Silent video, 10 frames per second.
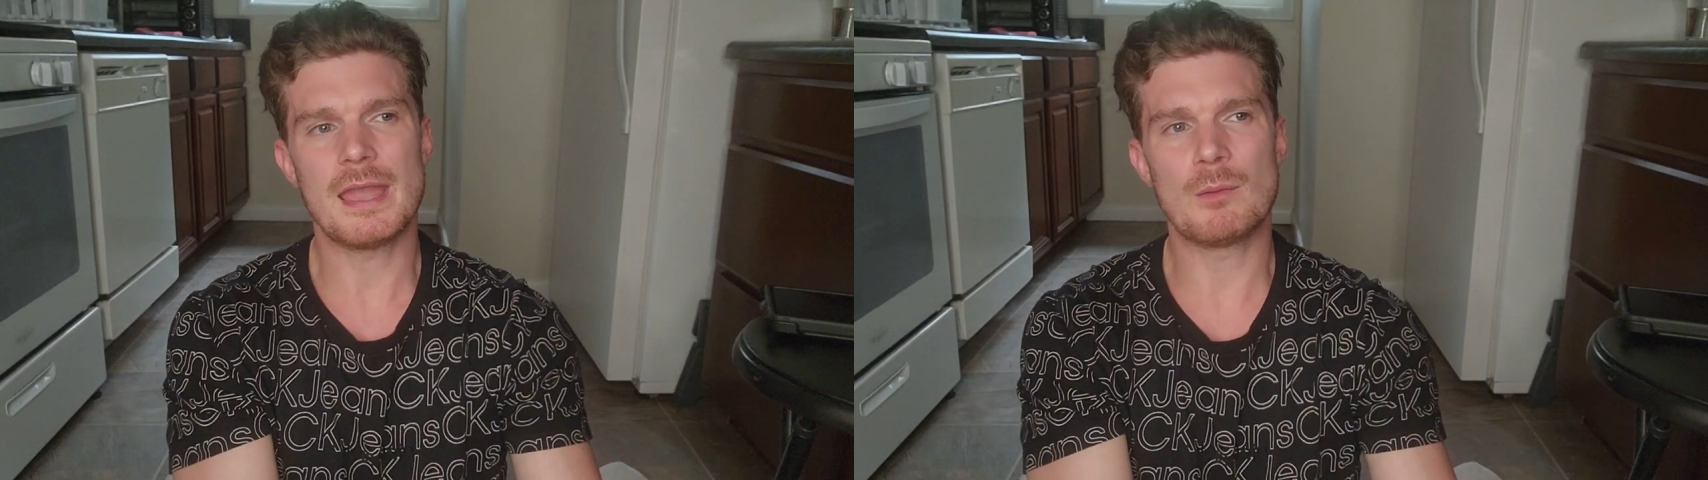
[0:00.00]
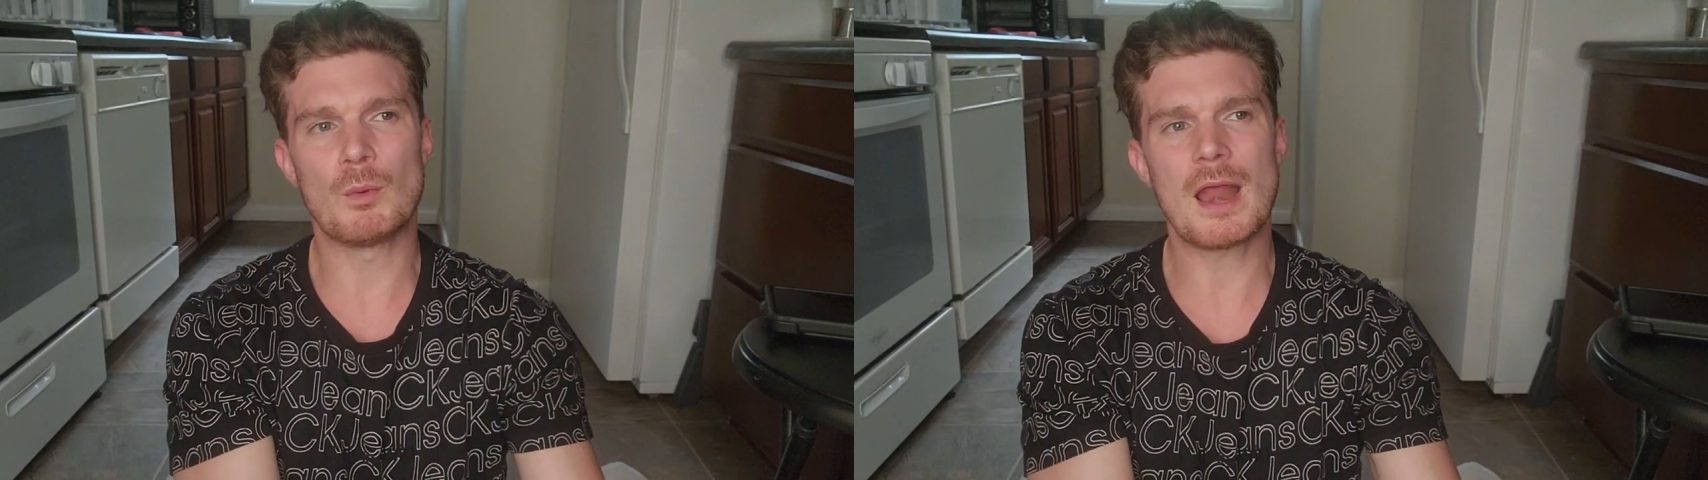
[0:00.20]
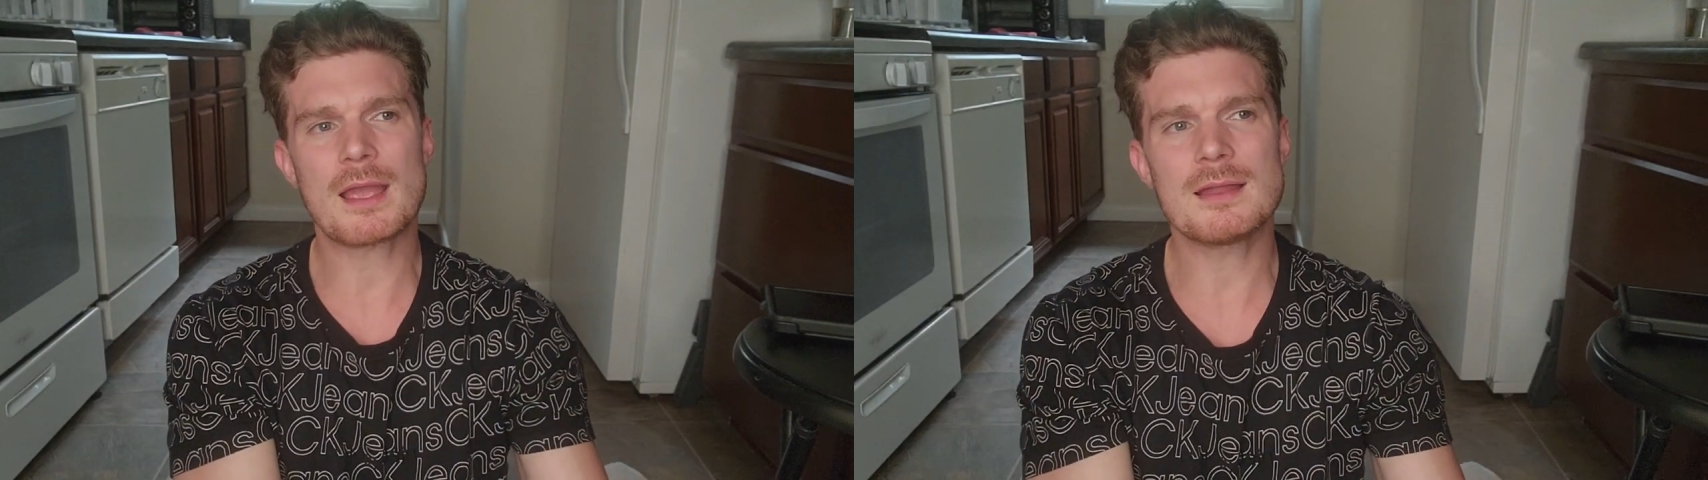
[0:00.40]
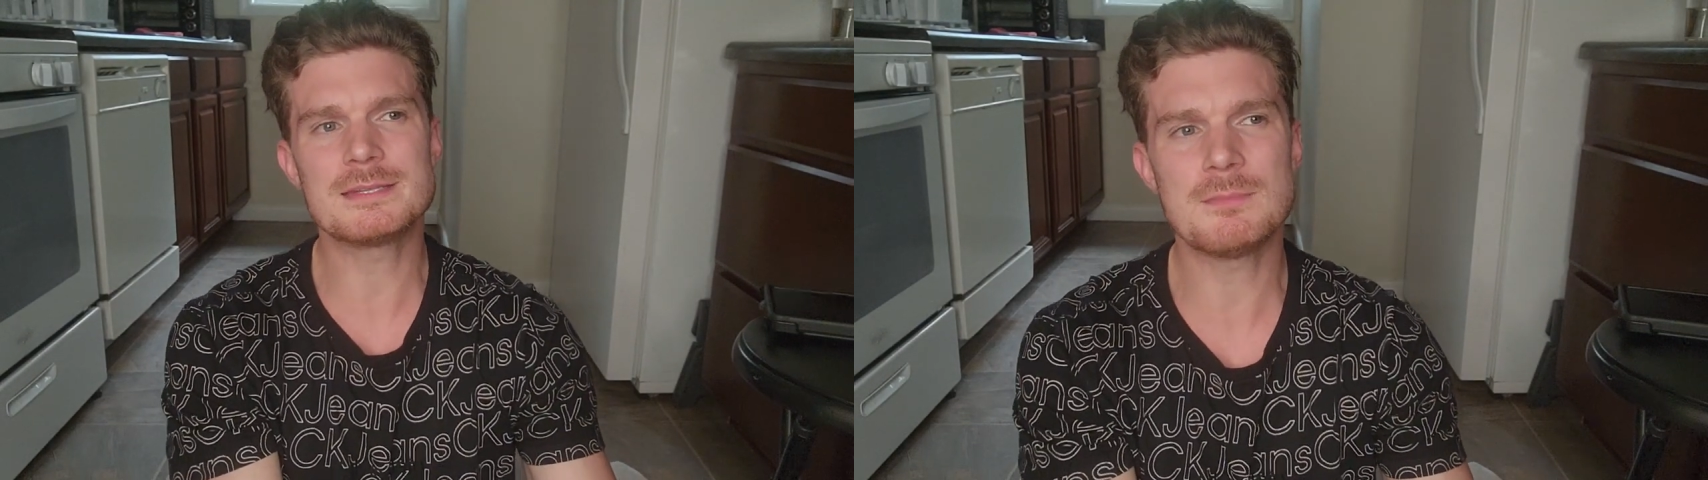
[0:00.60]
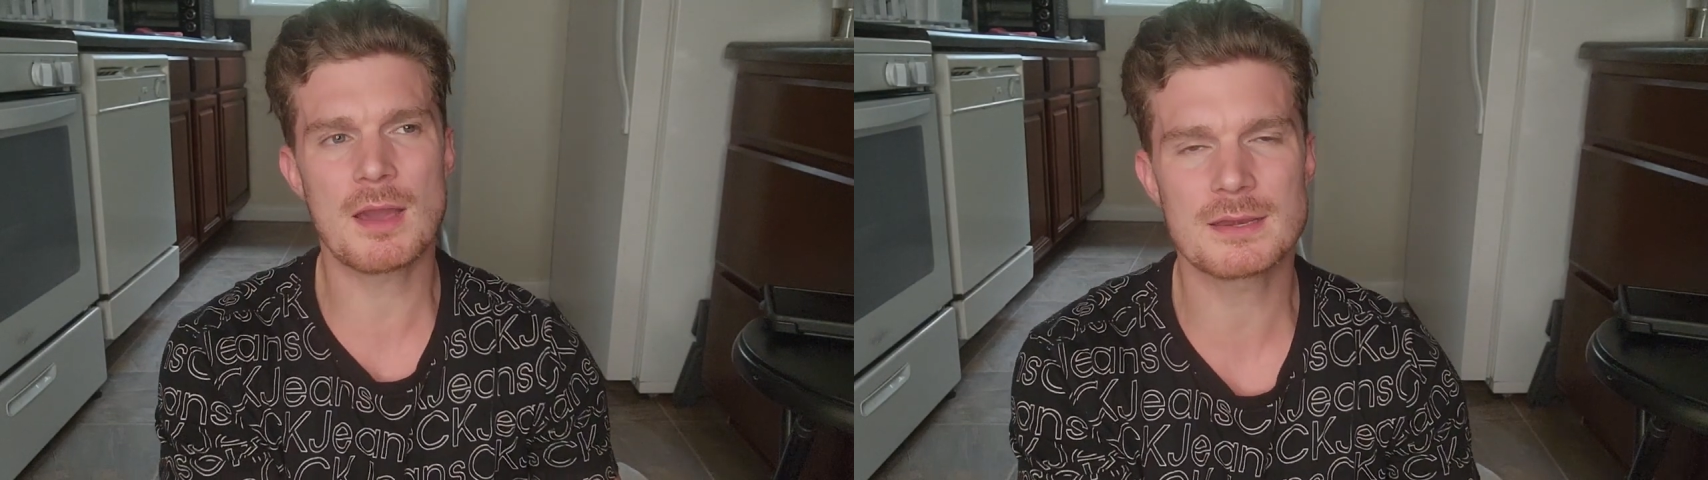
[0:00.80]
And when I got
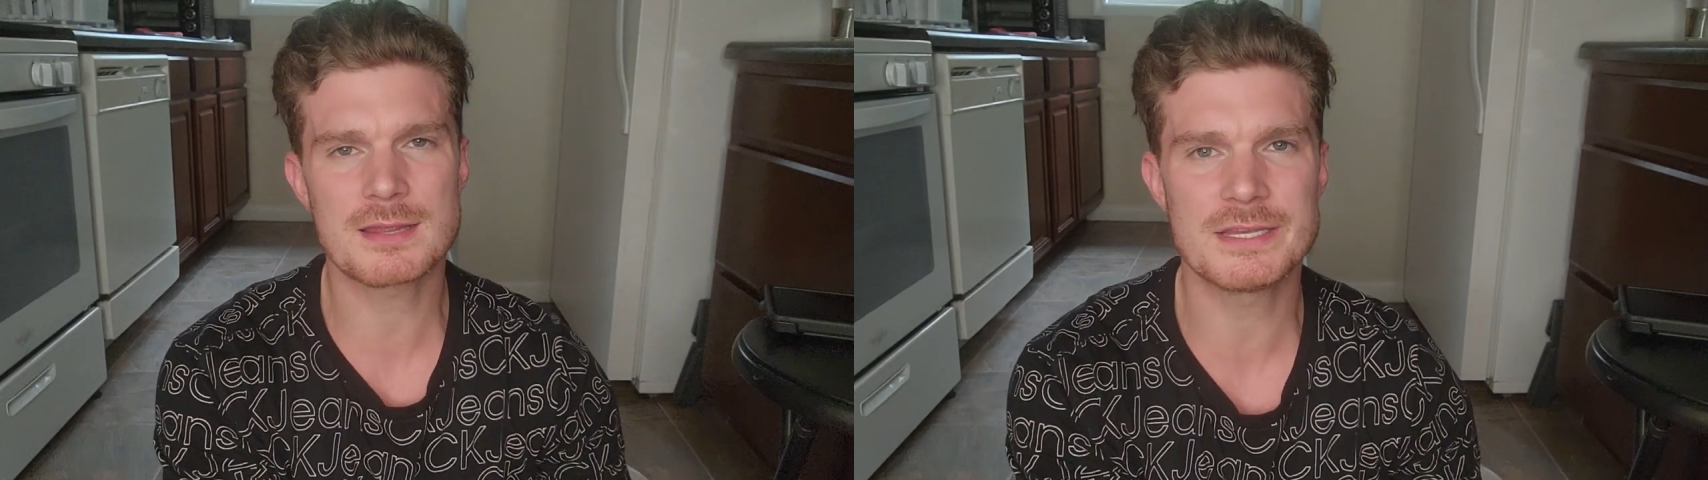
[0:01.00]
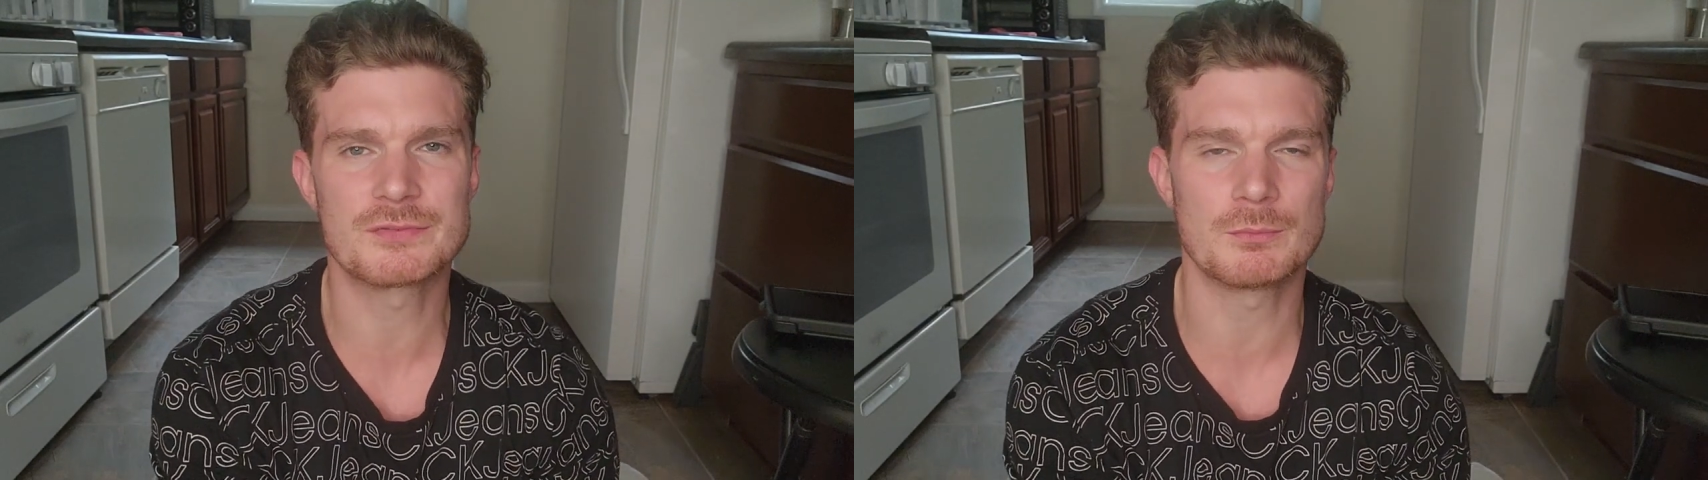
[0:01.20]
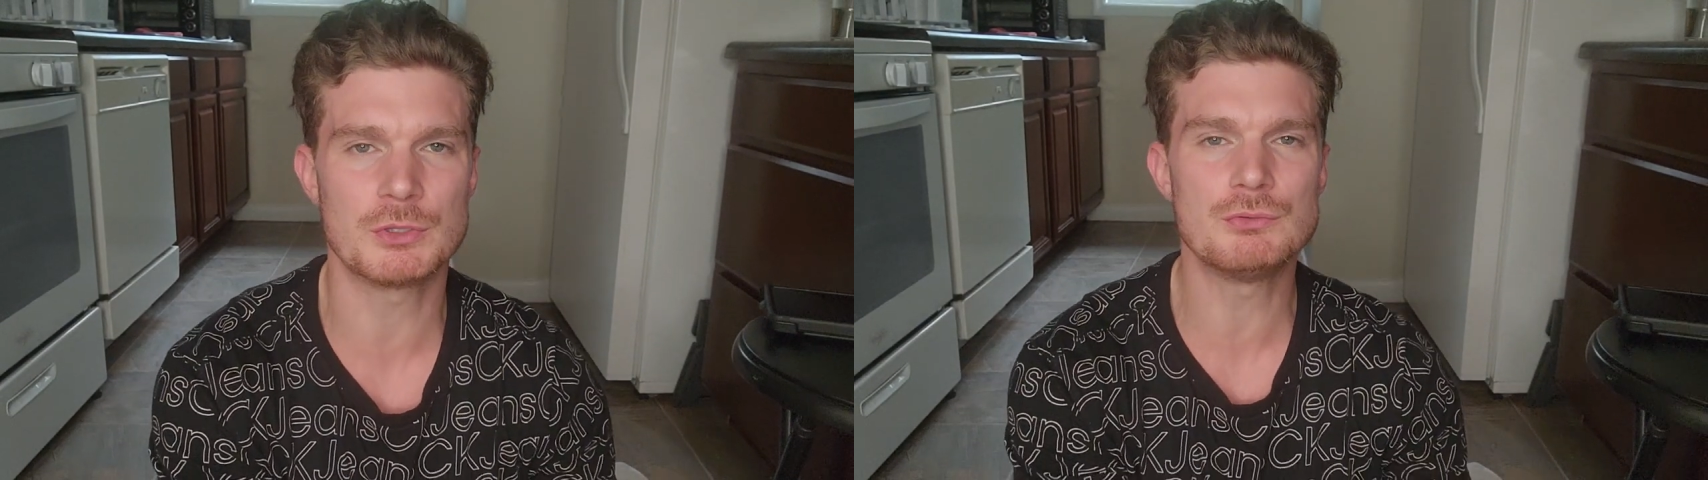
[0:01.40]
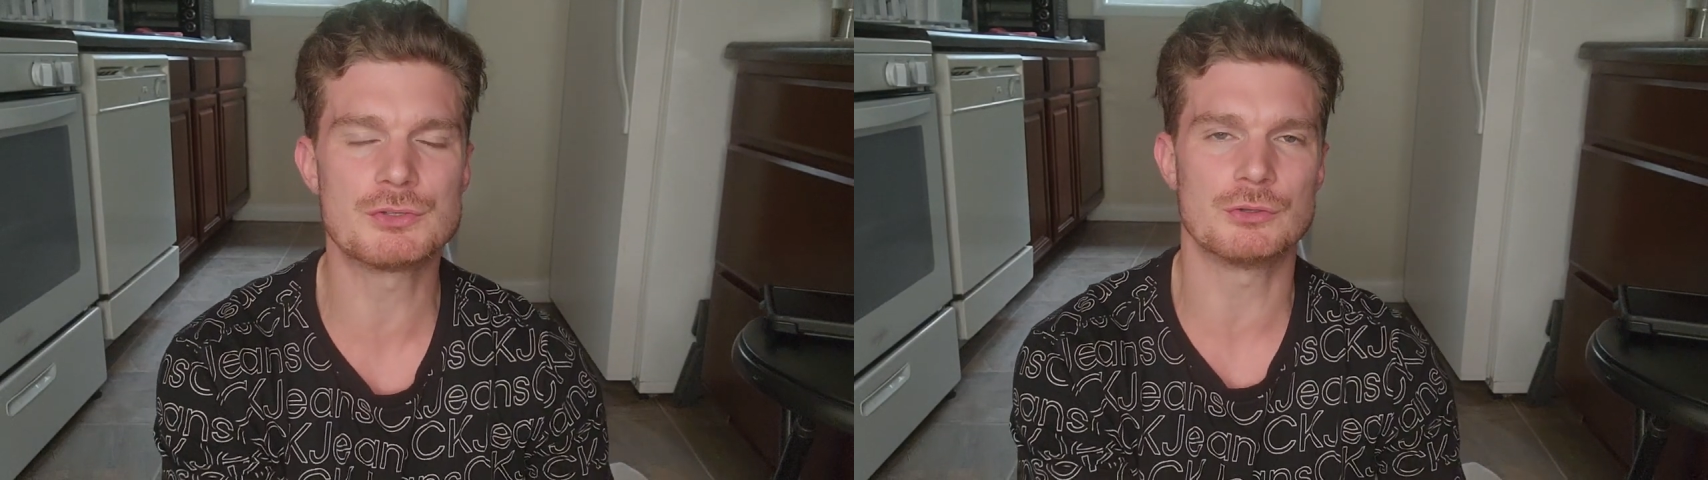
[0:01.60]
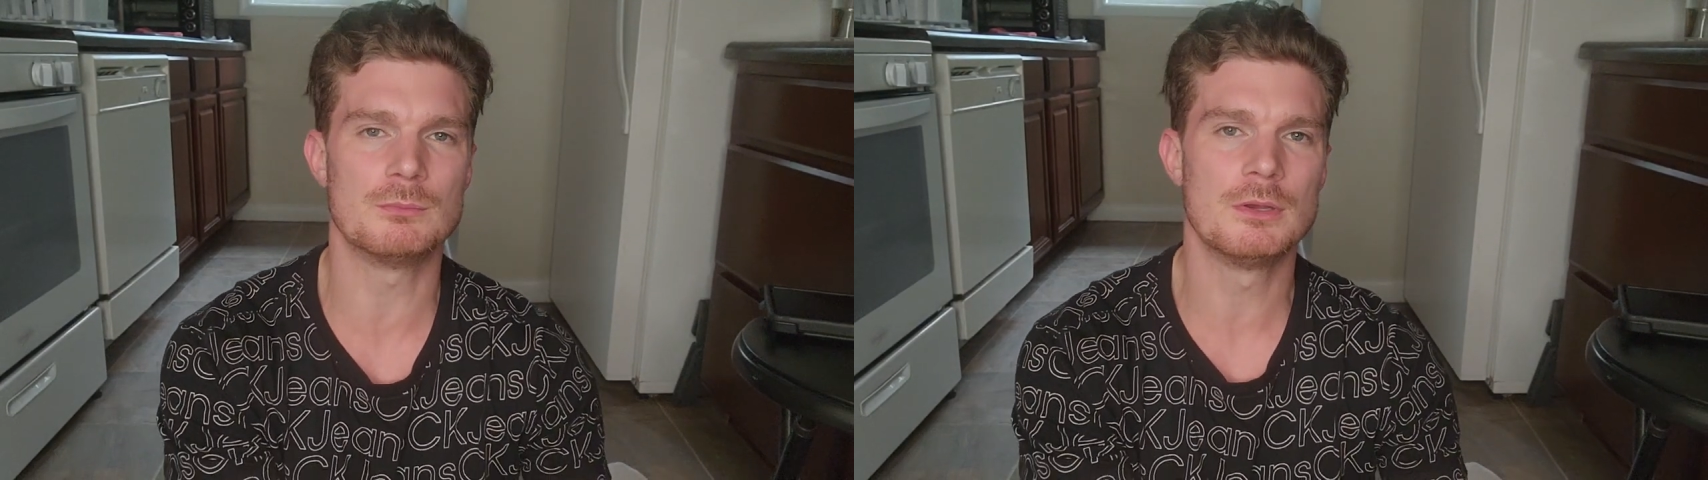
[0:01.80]
demonetized from
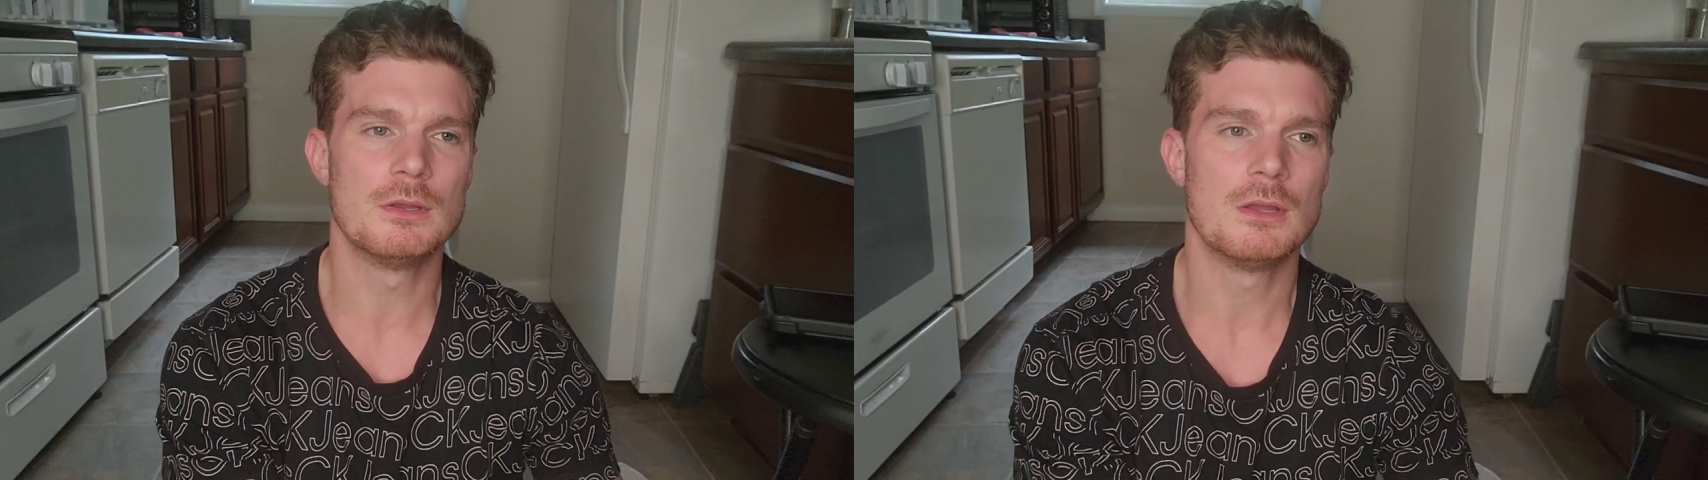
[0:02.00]
YouTube,